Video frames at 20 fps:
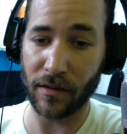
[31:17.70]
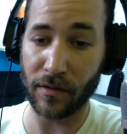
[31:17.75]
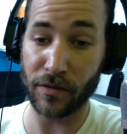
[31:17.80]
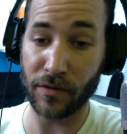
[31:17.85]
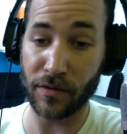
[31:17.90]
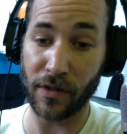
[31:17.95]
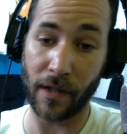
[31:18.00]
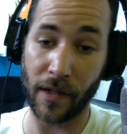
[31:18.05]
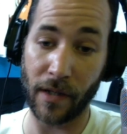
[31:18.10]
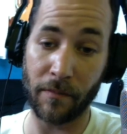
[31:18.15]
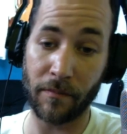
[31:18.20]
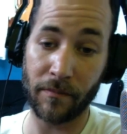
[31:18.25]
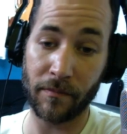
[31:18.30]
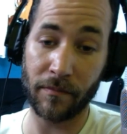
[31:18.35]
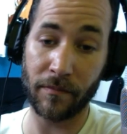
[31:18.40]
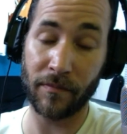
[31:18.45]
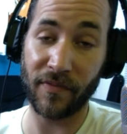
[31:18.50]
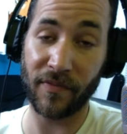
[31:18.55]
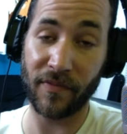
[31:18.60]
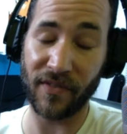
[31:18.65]
I'm um,
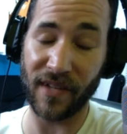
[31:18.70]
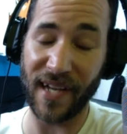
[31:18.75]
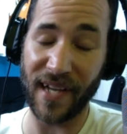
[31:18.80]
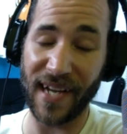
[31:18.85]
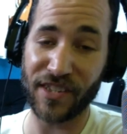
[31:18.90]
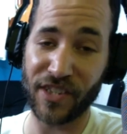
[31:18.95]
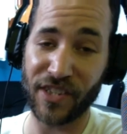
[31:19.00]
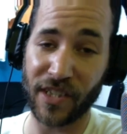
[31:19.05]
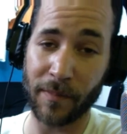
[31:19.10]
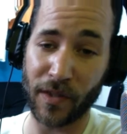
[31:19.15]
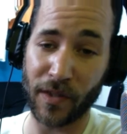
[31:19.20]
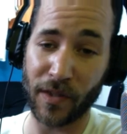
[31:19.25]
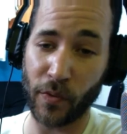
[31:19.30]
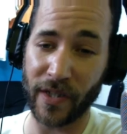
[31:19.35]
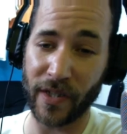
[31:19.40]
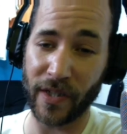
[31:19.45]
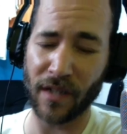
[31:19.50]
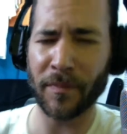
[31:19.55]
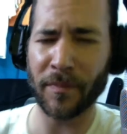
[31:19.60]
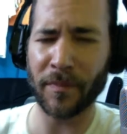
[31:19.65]
flashing
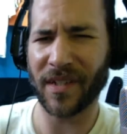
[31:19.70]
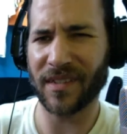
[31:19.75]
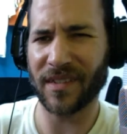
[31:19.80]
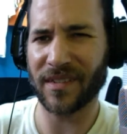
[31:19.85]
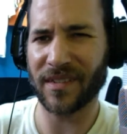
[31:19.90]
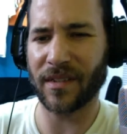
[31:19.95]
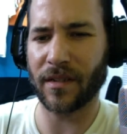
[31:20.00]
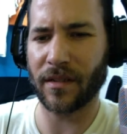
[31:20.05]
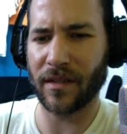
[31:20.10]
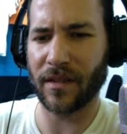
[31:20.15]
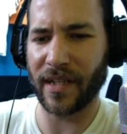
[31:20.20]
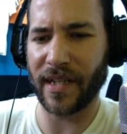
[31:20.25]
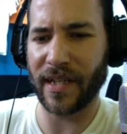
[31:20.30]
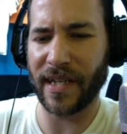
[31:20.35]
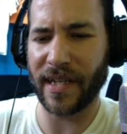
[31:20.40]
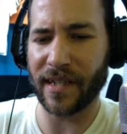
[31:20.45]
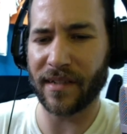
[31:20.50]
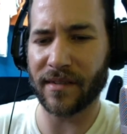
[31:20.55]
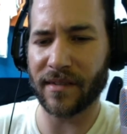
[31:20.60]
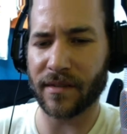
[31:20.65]
between that because the, the
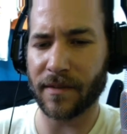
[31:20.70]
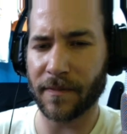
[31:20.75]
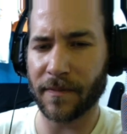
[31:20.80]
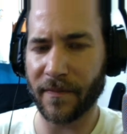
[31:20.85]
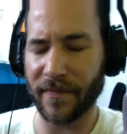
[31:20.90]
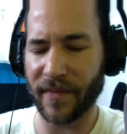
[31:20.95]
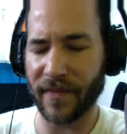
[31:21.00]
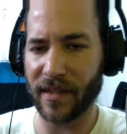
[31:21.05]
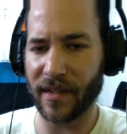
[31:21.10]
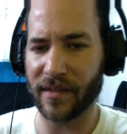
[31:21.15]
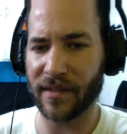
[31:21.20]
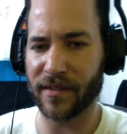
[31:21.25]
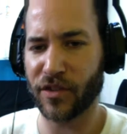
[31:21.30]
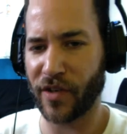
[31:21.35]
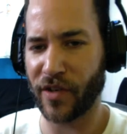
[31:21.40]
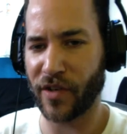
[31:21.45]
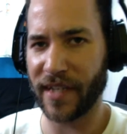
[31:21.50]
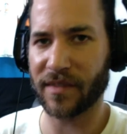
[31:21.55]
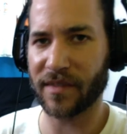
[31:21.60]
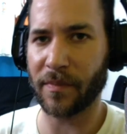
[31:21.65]
ink is is
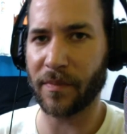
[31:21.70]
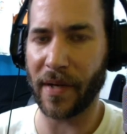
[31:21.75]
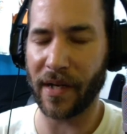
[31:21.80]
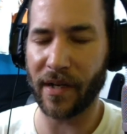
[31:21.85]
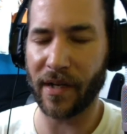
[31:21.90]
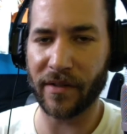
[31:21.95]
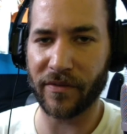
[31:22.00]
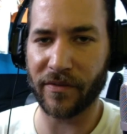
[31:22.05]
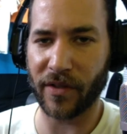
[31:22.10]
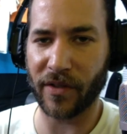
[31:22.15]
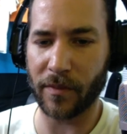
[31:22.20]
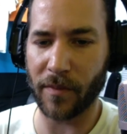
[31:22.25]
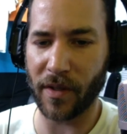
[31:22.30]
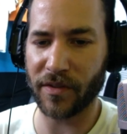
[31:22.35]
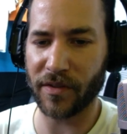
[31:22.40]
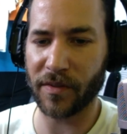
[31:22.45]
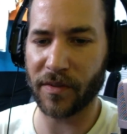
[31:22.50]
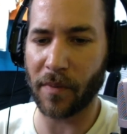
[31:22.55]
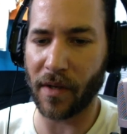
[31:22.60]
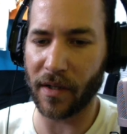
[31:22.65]
transparent for the
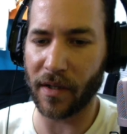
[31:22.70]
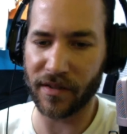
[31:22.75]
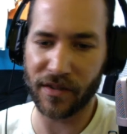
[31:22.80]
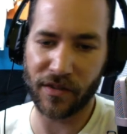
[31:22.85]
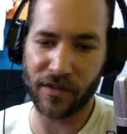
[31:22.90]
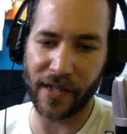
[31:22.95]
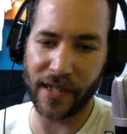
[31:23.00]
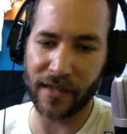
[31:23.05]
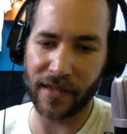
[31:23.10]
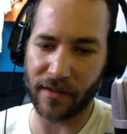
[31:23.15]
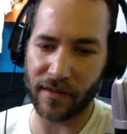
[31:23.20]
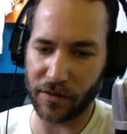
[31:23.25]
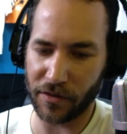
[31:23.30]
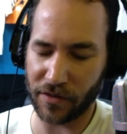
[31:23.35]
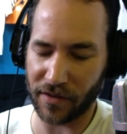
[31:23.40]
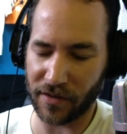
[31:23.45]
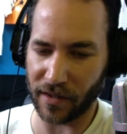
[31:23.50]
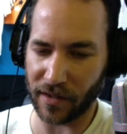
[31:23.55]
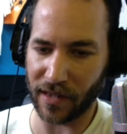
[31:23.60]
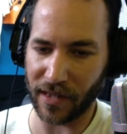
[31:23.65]
most part. It's
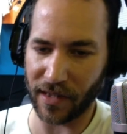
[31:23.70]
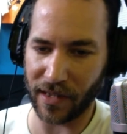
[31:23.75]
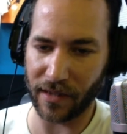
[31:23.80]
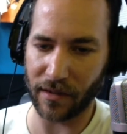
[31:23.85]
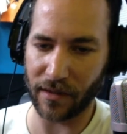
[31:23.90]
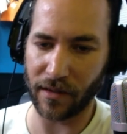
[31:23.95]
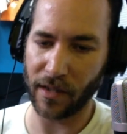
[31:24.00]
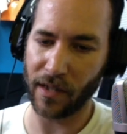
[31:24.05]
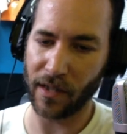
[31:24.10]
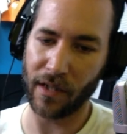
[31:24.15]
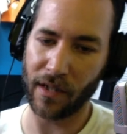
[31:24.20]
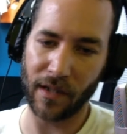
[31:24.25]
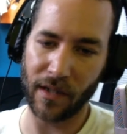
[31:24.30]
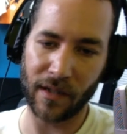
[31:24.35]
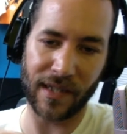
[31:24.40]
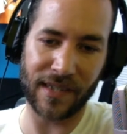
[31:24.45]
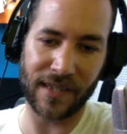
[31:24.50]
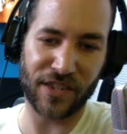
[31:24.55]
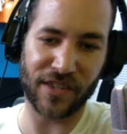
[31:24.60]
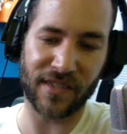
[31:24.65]
translucent. It
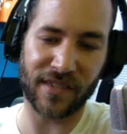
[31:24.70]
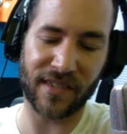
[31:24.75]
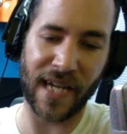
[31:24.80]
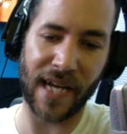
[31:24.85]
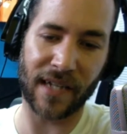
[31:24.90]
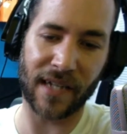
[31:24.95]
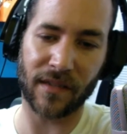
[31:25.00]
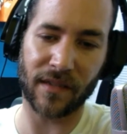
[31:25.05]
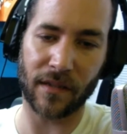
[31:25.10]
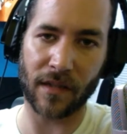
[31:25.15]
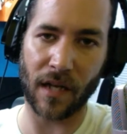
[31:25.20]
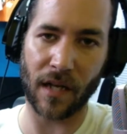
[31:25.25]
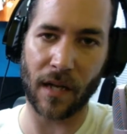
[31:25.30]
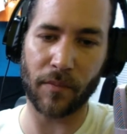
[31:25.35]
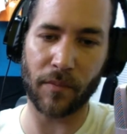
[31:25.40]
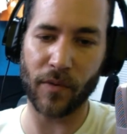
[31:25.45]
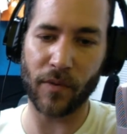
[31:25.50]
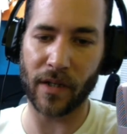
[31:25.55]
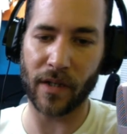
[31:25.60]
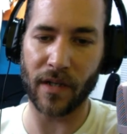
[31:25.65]
it just stacks on top
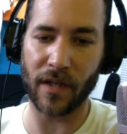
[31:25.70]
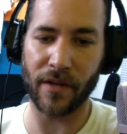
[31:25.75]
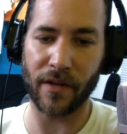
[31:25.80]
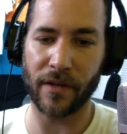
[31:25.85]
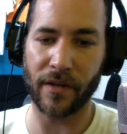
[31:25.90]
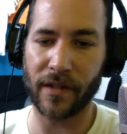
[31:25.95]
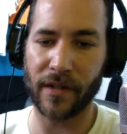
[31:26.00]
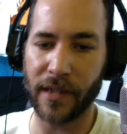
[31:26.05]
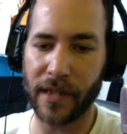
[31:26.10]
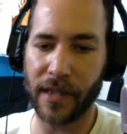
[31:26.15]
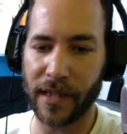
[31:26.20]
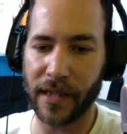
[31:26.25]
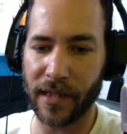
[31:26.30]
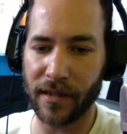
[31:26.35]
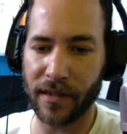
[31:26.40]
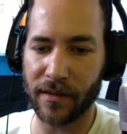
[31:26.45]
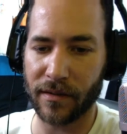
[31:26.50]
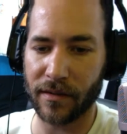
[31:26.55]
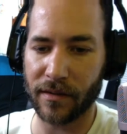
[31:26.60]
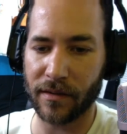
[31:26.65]
of one another,
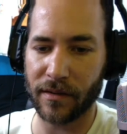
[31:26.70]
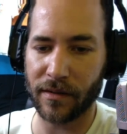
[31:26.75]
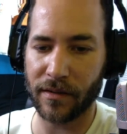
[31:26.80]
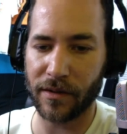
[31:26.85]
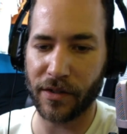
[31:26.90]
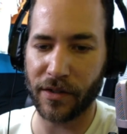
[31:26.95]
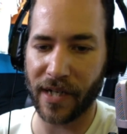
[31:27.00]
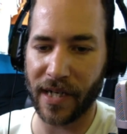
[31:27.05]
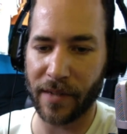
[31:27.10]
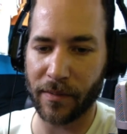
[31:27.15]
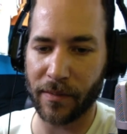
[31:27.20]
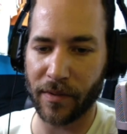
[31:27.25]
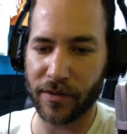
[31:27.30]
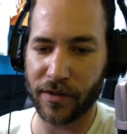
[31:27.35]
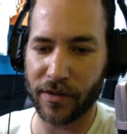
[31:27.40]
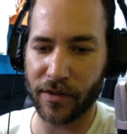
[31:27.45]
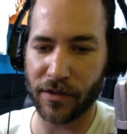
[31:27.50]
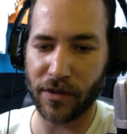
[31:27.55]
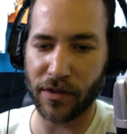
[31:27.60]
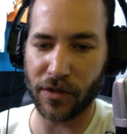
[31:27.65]
and you're able
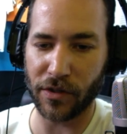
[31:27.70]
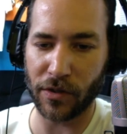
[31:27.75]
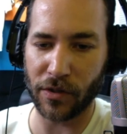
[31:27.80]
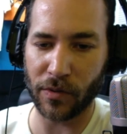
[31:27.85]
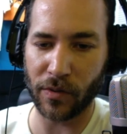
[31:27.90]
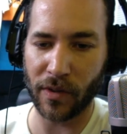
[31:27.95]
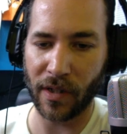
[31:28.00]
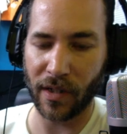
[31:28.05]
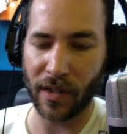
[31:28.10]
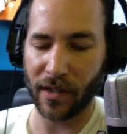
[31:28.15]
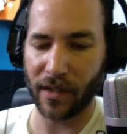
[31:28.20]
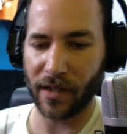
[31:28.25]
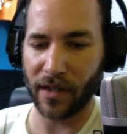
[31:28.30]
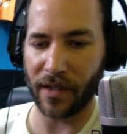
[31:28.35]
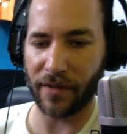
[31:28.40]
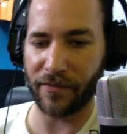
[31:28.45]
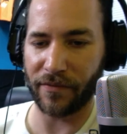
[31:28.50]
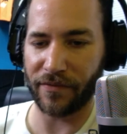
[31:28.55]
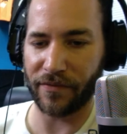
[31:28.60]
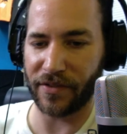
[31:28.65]
to do
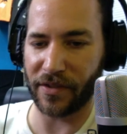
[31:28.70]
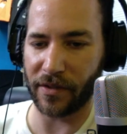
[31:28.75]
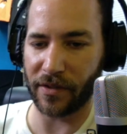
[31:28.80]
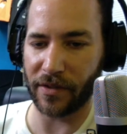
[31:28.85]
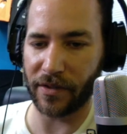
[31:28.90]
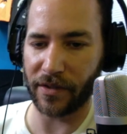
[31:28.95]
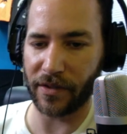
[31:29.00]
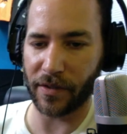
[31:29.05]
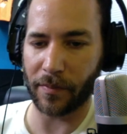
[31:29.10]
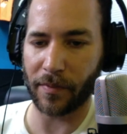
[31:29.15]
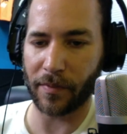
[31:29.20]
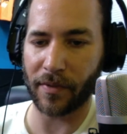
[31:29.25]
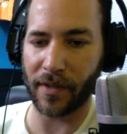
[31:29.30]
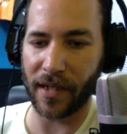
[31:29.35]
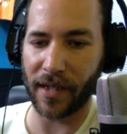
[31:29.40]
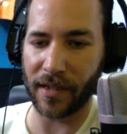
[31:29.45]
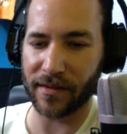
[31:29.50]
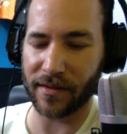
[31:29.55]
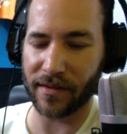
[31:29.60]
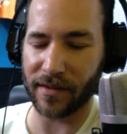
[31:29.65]
if your your
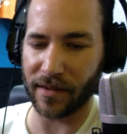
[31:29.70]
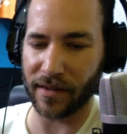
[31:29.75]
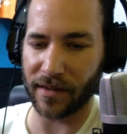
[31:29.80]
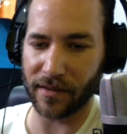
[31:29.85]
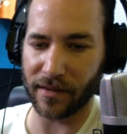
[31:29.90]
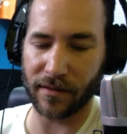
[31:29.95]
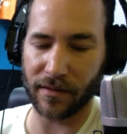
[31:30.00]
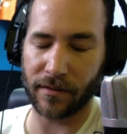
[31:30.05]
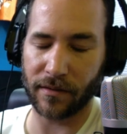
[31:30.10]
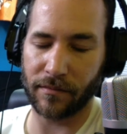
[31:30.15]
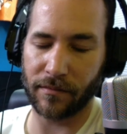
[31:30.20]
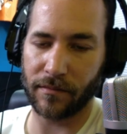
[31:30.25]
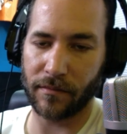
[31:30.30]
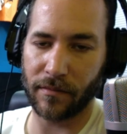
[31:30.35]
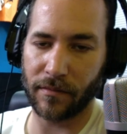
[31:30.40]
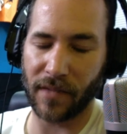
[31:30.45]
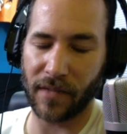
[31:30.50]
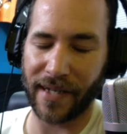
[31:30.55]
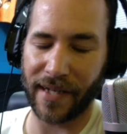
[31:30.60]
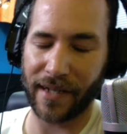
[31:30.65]
press is
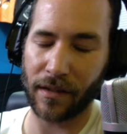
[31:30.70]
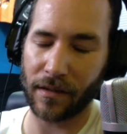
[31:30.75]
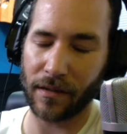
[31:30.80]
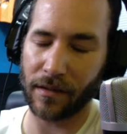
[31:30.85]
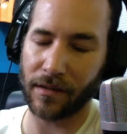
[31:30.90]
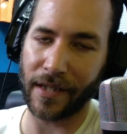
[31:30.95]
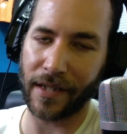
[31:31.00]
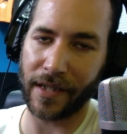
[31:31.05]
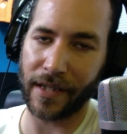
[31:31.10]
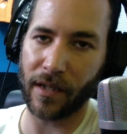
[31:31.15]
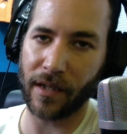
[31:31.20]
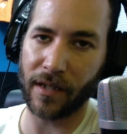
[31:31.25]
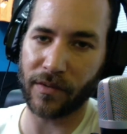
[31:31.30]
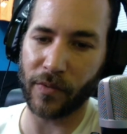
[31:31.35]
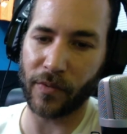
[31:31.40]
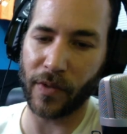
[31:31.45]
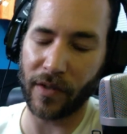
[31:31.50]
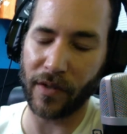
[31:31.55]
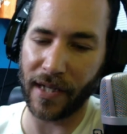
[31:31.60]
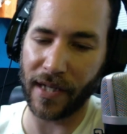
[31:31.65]
like like us,
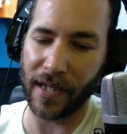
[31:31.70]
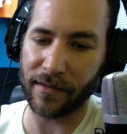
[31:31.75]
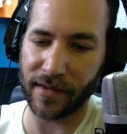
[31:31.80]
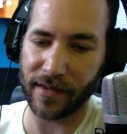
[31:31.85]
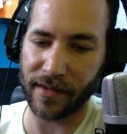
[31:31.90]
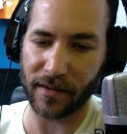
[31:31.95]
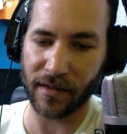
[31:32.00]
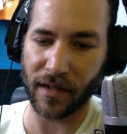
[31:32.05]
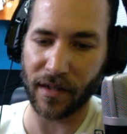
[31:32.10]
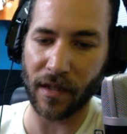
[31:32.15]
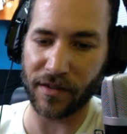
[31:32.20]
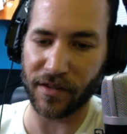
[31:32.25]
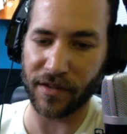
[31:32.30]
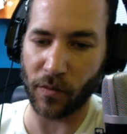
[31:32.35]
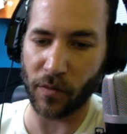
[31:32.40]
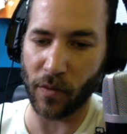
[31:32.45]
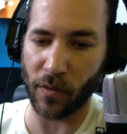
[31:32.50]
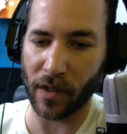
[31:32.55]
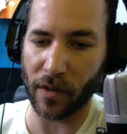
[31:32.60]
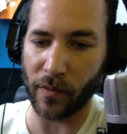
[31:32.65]
we only have six colors to
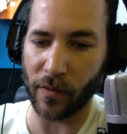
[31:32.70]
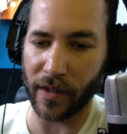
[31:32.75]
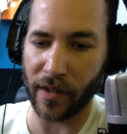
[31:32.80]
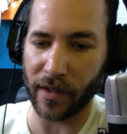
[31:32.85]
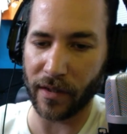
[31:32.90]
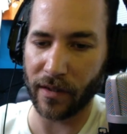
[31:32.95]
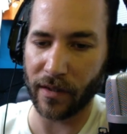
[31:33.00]
work with.